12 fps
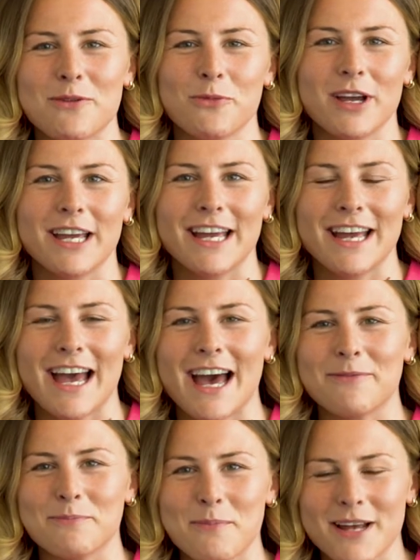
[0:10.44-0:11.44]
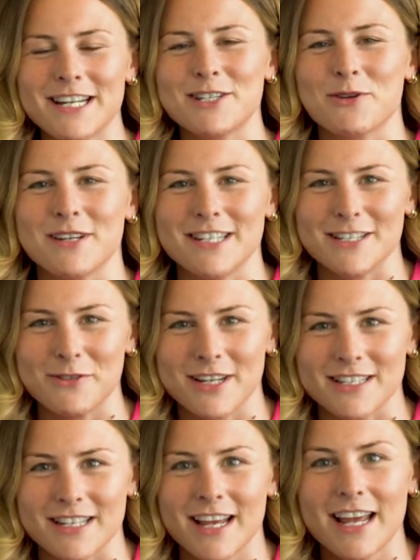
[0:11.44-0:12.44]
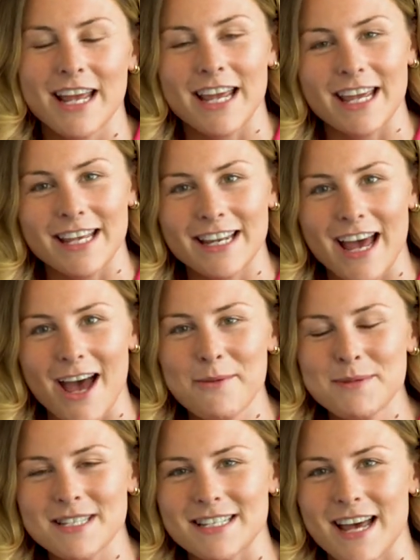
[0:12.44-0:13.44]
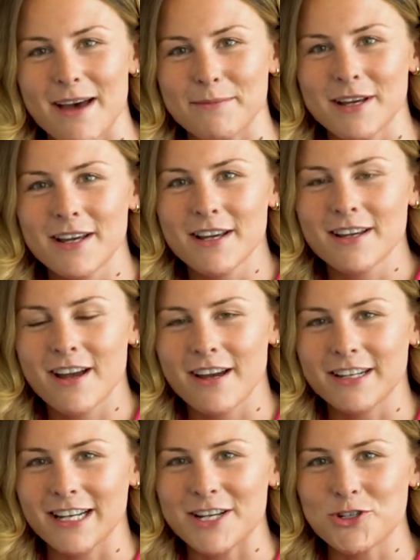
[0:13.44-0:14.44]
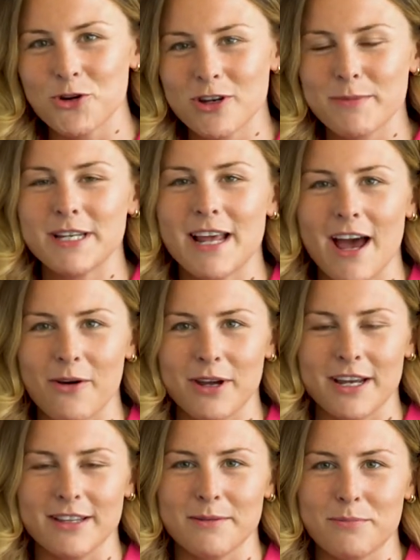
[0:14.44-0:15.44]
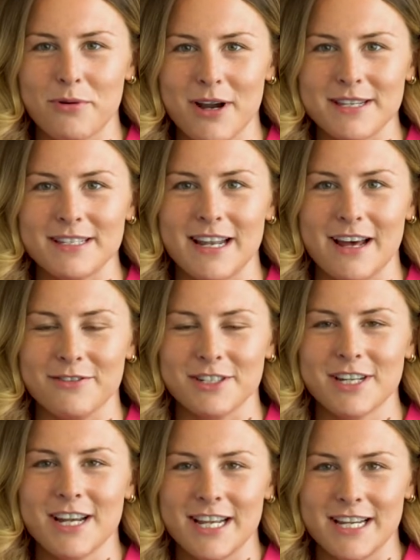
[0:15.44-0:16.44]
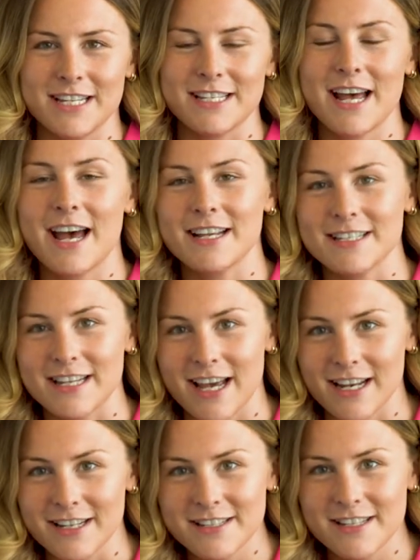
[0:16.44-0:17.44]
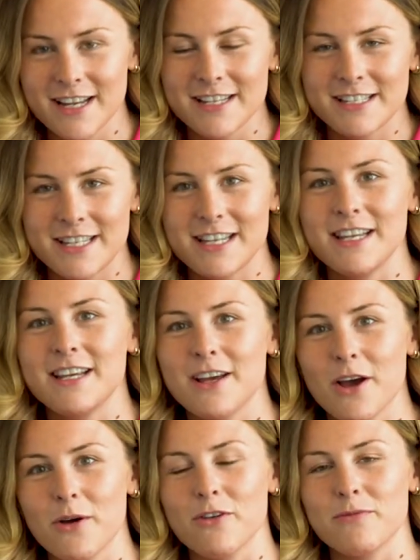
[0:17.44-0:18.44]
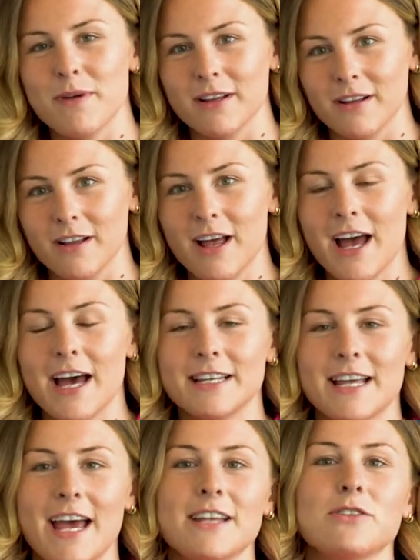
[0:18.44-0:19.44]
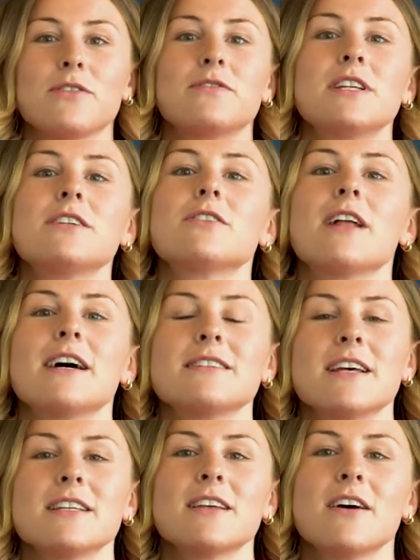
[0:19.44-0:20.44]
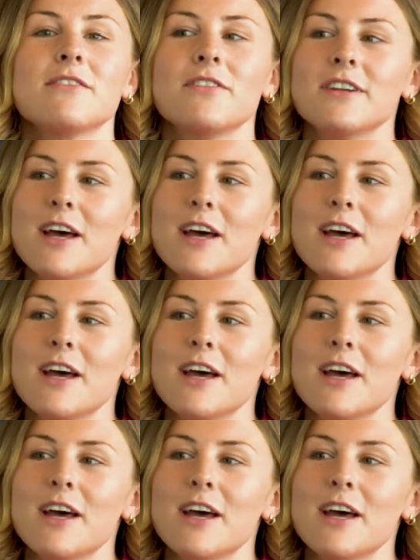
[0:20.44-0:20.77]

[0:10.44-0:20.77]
and we're here at Money 2020 in Amsterdam. Kindly joining me now in the press lounge is Andy Ellis, CEO of Mettle and Head of Digital Assets for